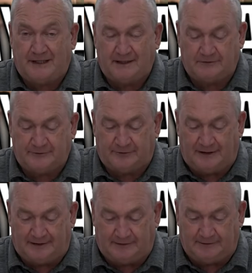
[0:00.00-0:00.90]
the Panther
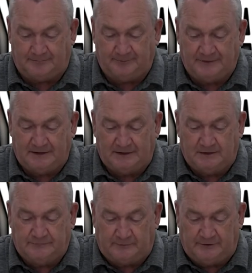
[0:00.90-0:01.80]
Island,
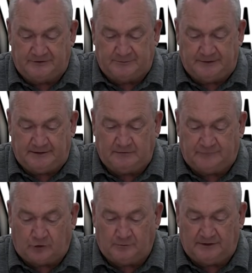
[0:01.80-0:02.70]
from its being
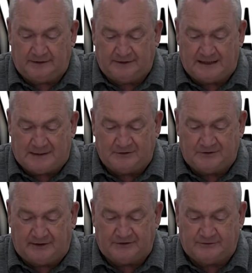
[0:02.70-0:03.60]
formerly the
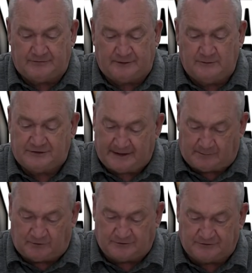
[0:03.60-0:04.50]
habitation of those
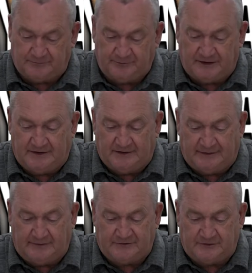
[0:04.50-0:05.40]
animals.
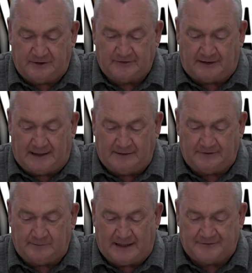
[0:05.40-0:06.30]
There's another
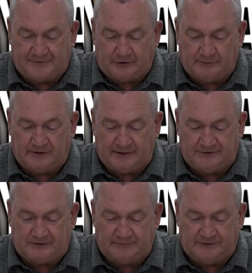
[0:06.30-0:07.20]
island about the
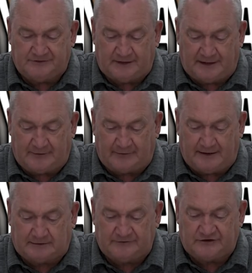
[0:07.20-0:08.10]
termination of this
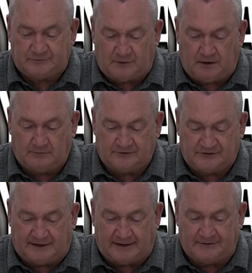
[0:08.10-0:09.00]
cataract of a smaller
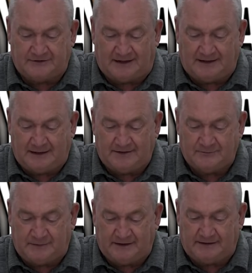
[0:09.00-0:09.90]
size and
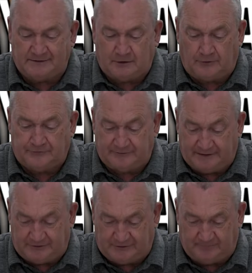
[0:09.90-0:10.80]
has been in
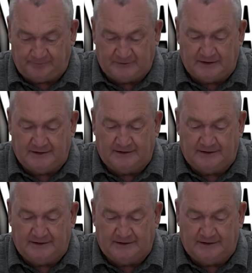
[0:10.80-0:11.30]
cultivation.